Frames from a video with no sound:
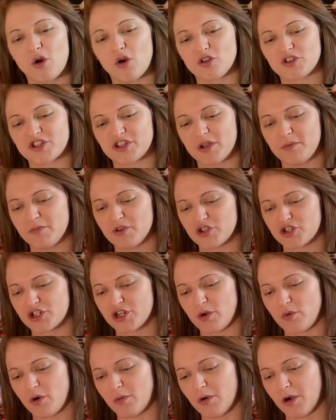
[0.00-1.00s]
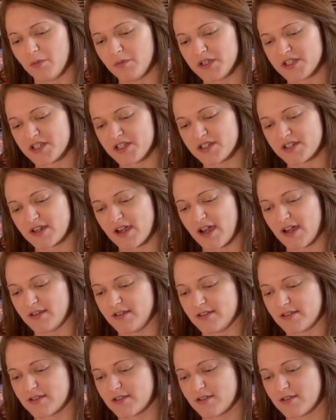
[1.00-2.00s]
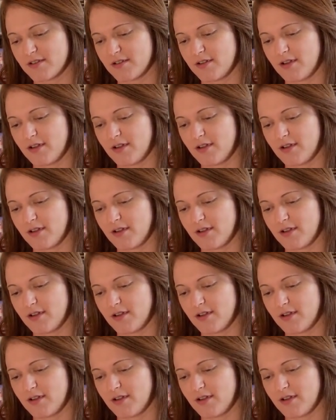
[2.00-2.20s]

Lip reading: awesome shoot 'em up this is, guys.